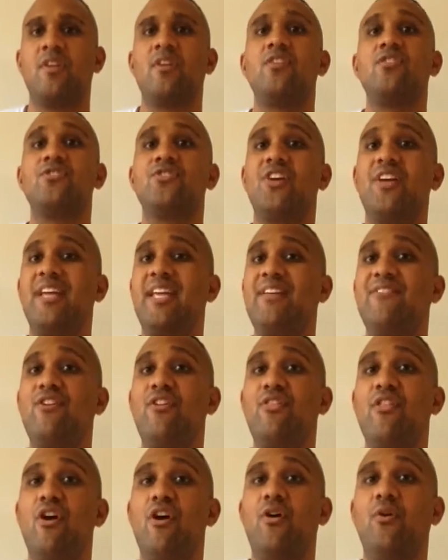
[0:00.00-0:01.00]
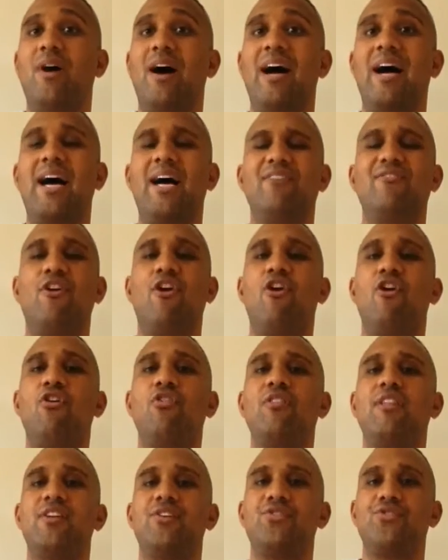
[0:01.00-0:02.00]
So even though I have all
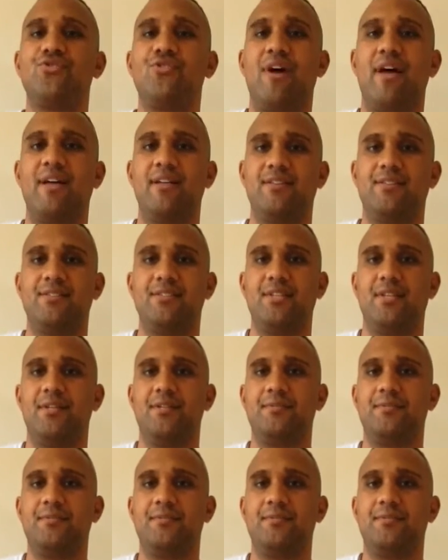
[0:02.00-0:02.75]
this stress,